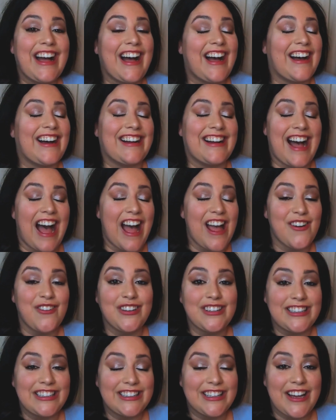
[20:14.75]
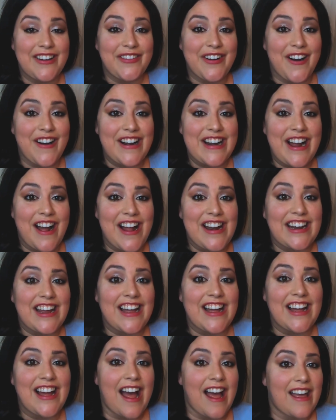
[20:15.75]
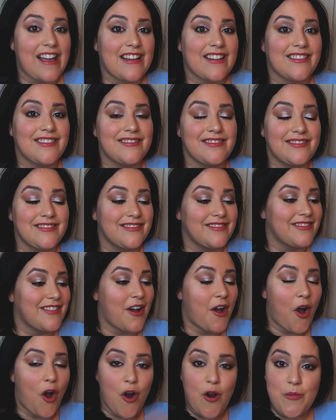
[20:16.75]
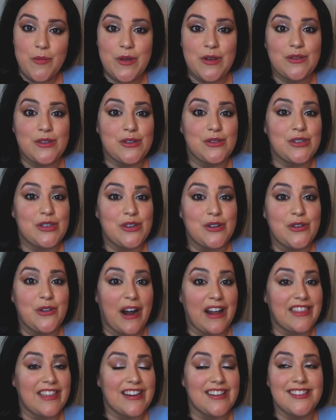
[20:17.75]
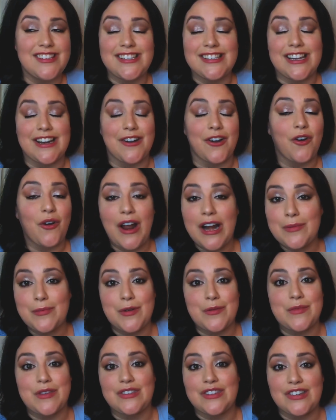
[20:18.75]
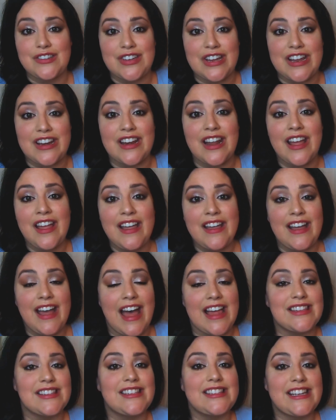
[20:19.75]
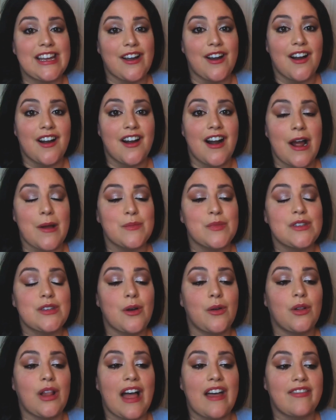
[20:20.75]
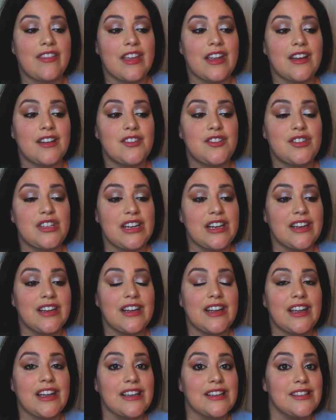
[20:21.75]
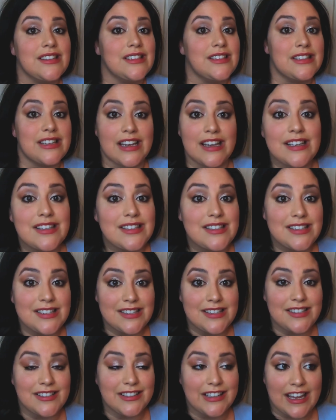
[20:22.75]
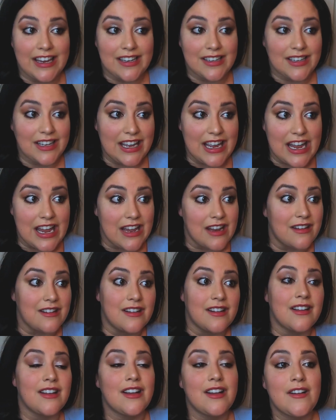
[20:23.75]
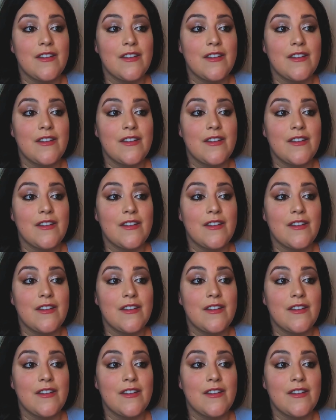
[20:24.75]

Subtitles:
I really love Ariana. I hope you do too. I think she's an incredible musician and singer. I'm so glad that she exists like in